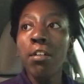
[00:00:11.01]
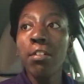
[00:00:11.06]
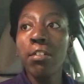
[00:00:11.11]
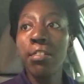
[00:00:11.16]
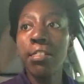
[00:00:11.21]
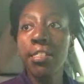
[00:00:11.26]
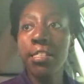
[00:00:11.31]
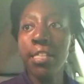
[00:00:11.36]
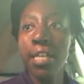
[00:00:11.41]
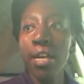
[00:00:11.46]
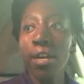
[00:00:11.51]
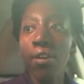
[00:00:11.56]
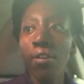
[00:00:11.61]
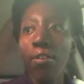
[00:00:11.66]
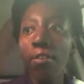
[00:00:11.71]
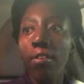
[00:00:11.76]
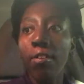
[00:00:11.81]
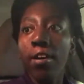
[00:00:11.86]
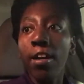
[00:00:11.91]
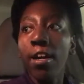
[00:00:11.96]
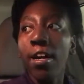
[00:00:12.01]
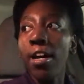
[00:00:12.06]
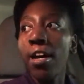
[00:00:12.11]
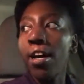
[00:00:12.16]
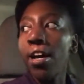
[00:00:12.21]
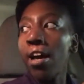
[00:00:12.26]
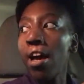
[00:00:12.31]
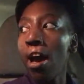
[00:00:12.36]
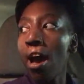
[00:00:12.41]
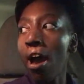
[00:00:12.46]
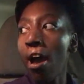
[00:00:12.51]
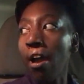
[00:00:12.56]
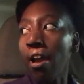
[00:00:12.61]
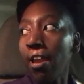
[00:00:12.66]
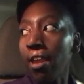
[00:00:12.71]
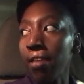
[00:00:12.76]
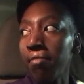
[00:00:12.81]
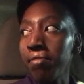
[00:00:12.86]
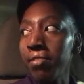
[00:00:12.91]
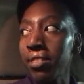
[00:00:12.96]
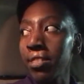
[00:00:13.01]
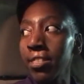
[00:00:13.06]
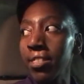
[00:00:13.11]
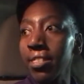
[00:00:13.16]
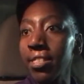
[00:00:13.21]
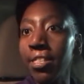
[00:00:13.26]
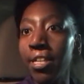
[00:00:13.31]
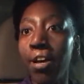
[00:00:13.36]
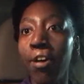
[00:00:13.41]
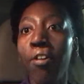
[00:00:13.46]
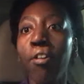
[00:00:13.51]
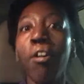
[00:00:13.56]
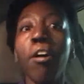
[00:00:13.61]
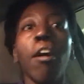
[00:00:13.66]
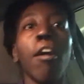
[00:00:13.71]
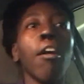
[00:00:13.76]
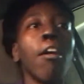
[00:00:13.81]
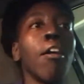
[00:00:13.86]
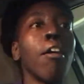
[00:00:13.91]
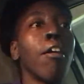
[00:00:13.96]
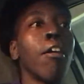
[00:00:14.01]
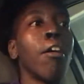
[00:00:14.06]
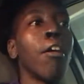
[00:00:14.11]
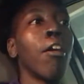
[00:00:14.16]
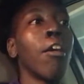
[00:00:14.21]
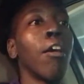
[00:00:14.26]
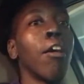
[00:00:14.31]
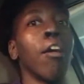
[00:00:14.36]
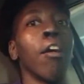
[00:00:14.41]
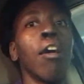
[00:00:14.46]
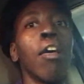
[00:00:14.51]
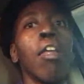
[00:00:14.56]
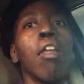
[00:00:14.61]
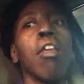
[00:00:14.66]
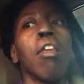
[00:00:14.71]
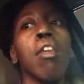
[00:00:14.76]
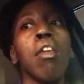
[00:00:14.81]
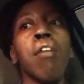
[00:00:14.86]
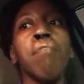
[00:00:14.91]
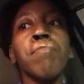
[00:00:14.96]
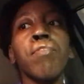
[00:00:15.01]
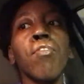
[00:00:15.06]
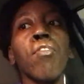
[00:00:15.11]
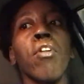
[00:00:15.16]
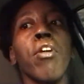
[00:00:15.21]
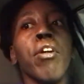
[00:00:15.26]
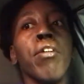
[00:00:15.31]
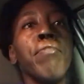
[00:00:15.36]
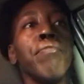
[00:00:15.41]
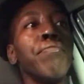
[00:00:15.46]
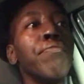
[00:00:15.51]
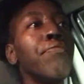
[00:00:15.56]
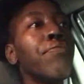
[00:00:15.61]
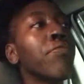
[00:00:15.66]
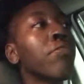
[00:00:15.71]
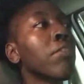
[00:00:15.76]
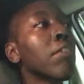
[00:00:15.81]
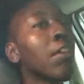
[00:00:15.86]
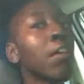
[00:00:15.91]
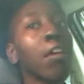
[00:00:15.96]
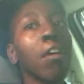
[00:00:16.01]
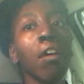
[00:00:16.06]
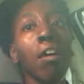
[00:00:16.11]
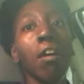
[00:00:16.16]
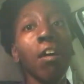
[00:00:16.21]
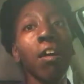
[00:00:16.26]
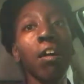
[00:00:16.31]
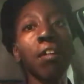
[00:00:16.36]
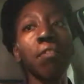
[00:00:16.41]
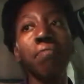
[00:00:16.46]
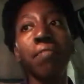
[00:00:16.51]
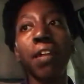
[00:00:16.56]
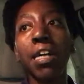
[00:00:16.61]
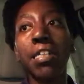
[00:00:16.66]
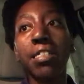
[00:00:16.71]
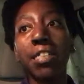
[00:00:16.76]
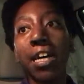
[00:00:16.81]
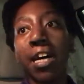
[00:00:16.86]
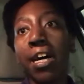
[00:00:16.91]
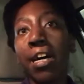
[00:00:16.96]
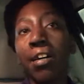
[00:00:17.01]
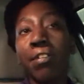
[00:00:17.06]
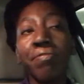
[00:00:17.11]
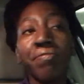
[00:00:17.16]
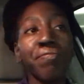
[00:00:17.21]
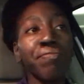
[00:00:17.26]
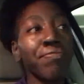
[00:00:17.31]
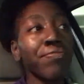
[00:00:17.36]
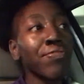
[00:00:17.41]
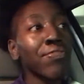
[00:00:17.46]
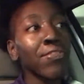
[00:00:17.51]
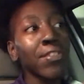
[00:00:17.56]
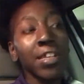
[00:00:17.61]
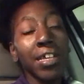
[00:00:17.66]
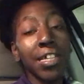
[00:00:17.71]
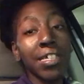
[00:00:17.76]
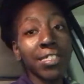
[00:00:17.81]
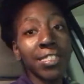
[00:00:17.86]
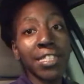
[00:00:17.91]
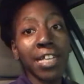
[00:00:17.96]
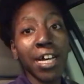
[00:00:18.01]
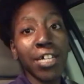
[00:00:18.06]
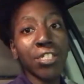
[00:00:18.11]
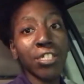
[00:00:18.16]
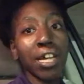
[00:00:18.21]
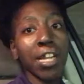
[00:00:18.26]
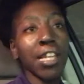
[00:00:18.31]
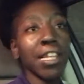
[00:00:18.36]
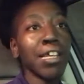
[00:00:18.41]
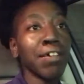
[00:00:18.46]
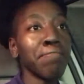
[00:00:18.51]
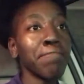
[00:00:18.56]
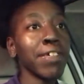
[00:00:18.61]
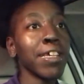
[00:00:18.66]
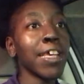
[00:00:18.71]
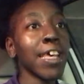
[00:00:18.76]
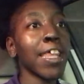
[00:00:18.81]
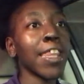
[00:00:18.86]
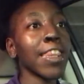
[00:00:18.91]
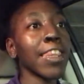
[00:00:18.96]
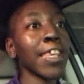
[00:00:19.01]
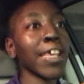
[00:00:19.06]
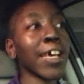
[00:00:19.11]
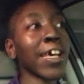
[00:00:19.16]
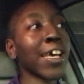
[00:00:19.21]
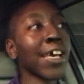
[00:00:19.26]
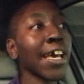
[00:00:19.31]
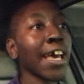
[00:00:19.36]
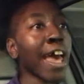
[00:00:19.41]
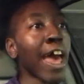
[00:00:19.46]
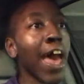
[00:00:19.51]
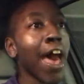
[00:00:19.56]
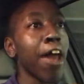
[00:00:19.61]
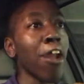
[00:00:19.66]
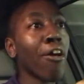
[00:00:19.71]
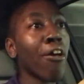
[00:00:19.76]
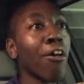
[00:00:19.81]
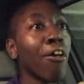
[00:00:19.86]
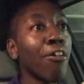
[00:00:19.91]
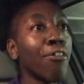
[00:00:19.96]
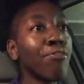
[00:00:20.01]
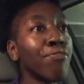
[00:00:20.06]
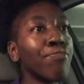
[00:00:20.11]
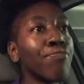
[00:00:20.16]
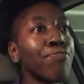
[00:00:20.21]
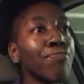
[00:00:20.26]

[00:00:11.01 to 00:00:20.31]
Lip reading: So, alright, let me just tell y'all. Number one, my job is not trying to let me get thick at all.